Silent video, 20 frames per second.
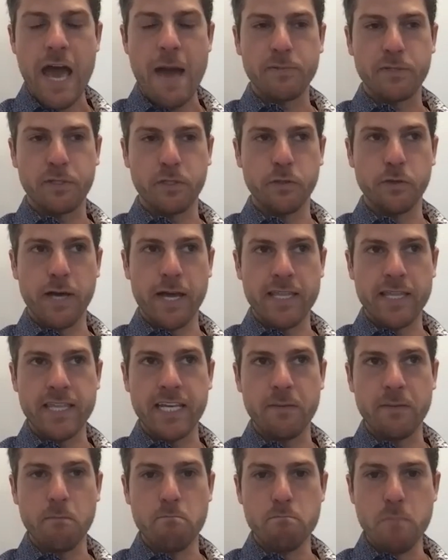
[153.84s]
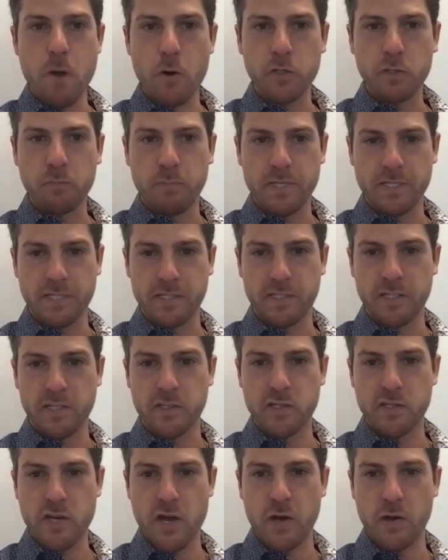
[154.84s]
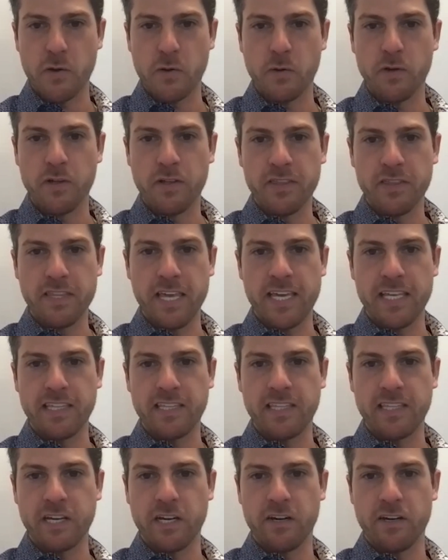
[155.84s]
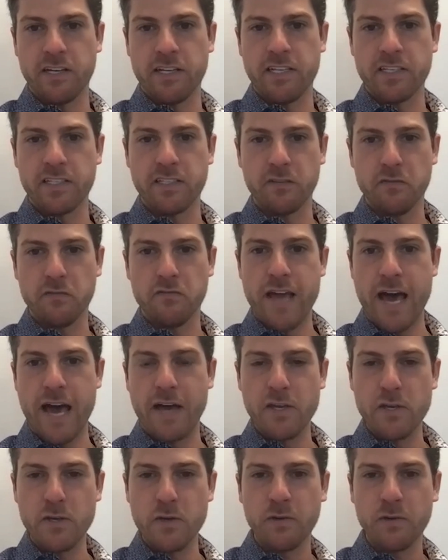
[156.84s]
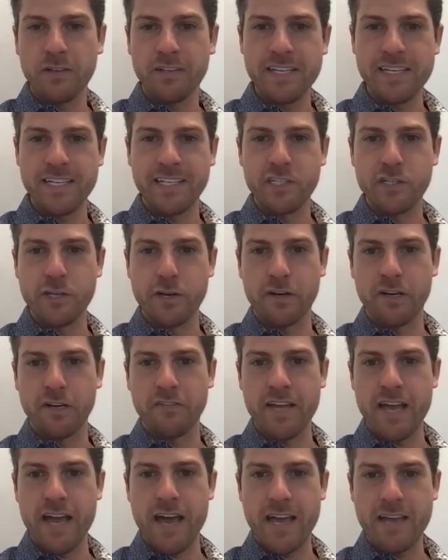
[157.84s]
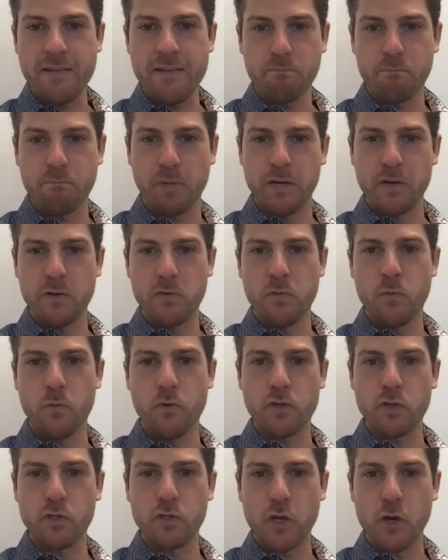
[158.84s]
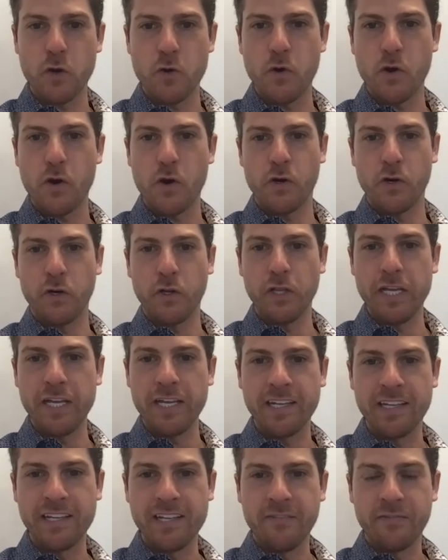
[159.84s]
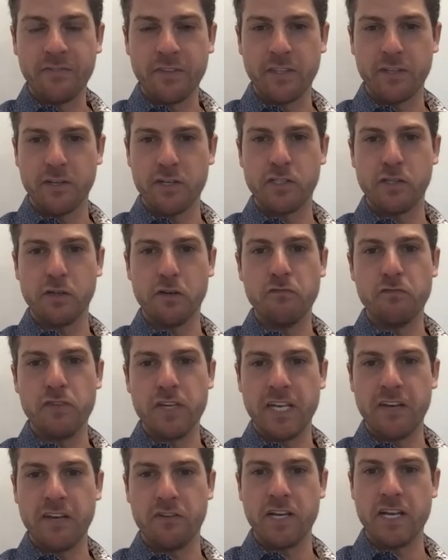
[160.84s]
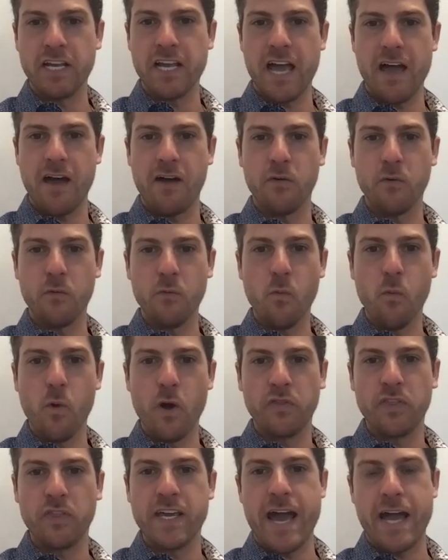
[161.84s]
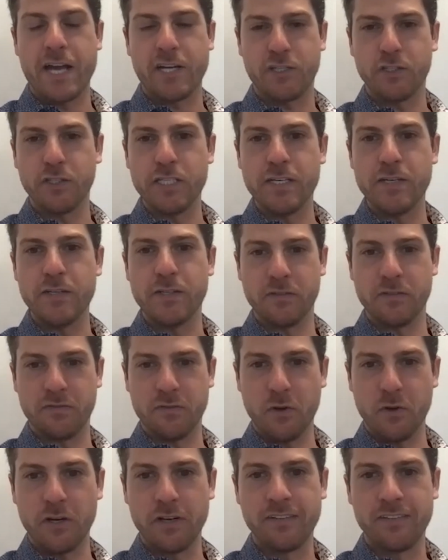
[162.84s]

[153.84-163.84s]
Absolutely. I think most businesses know that there is value in generative AI, but we're so early that they're still figuring out what they actually use it for.